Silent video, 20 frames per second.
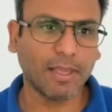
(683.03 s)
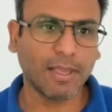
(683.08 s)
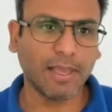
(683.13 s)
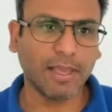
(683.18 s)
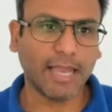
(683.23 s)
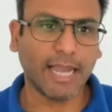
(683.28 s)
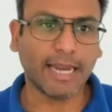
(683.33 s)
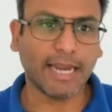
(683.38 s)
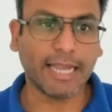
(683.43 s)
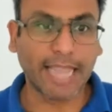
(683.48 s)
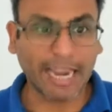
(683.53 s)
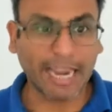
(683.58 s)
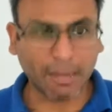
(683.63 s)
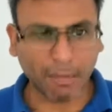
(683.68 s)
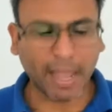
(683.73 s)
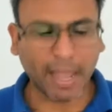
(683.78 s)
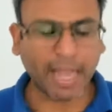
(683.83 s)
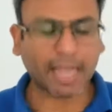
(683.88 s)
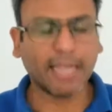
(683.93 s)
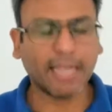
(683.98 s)
and
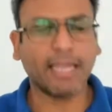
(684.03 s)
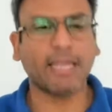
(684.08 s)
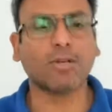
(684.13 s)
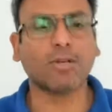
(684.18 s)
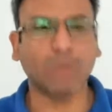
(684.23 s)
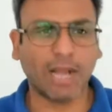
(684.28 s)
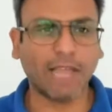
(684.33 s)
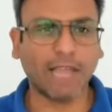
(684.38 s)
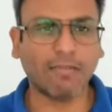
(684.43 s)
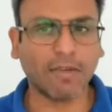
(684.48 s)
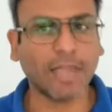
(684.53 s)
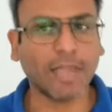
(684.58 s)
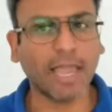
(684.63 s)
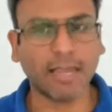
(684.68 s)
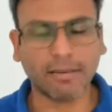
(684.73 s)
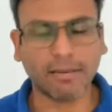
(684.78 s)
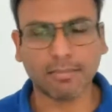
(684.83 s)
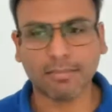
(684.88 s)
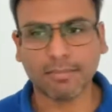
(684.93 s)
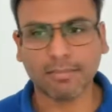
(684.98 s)
get back into life
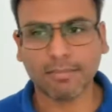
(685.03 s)
again.